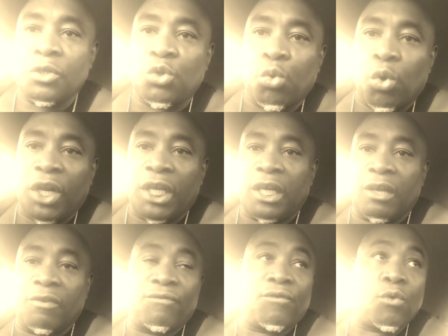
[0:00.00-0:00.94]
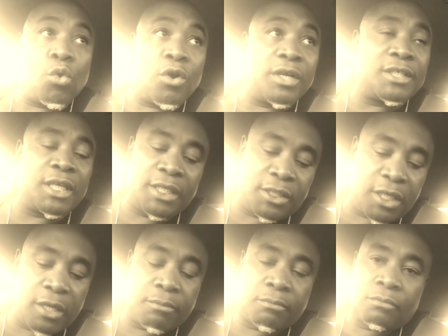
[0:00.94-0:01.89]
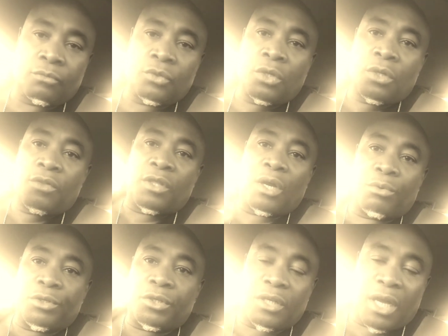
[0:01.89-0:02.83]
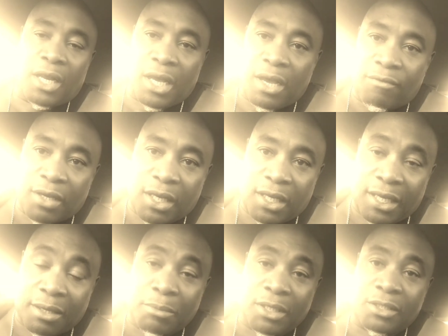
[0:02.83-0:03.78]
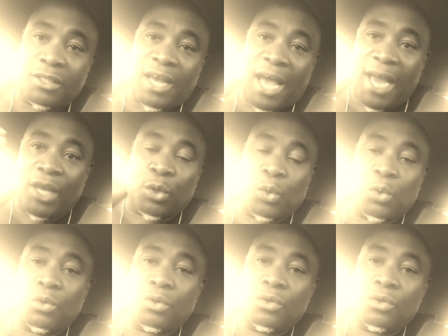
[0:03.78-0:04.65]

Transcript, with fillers: 20 and 4, it says that, that we should not have any image, idol,